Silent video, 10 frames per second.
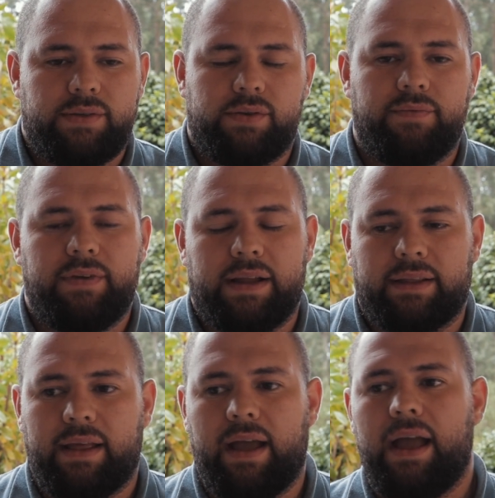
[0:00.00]
something
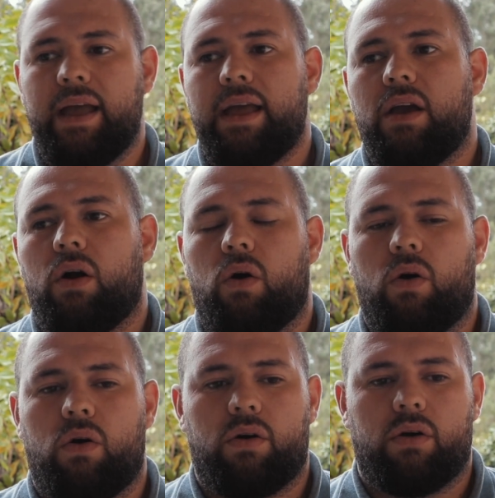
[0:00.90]
like that,
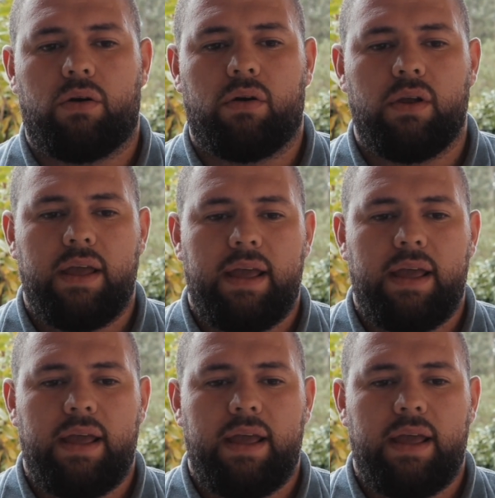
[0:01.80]
or